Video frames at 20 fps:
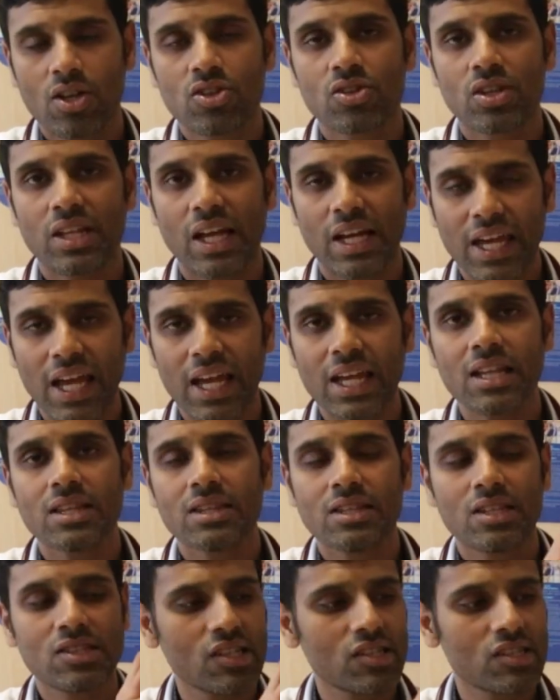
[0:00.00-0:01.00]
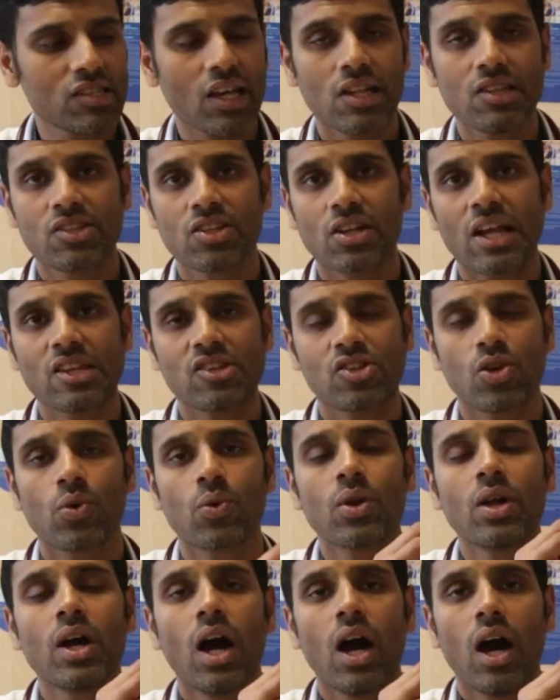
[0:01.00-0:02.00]
So again, this is considered as
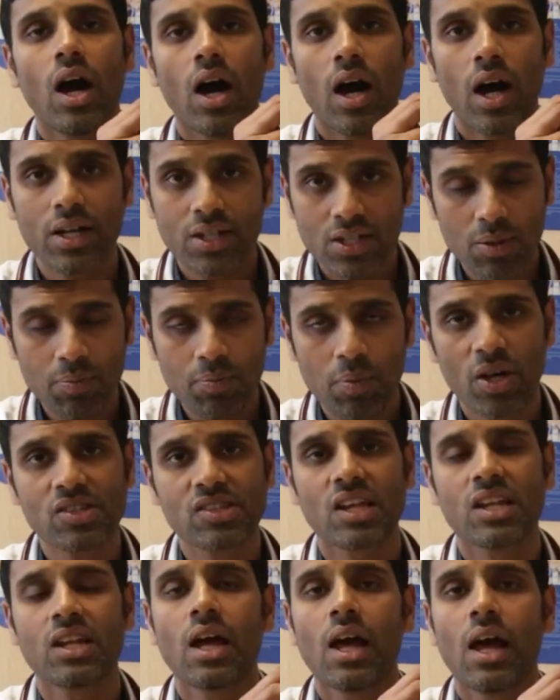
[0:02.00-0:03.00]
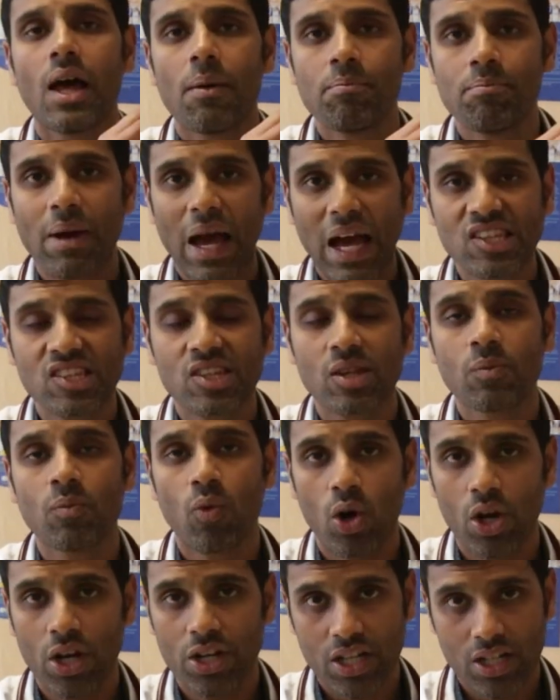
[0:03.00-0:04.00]
your 100%
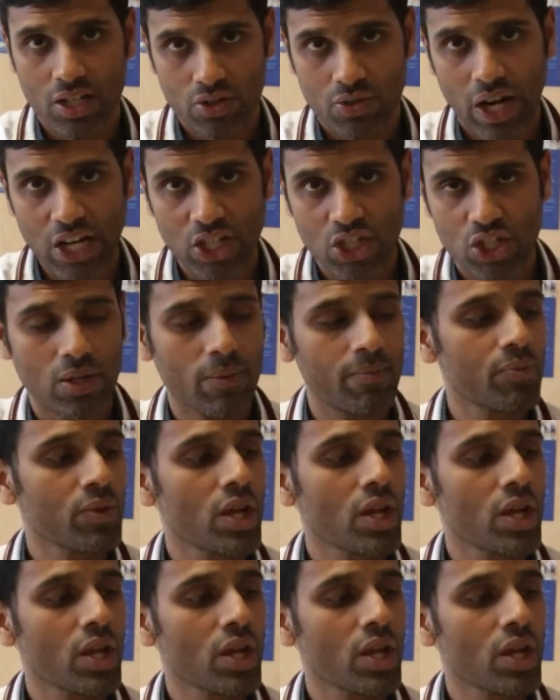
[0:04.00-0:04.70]
maximum voluntary contraction.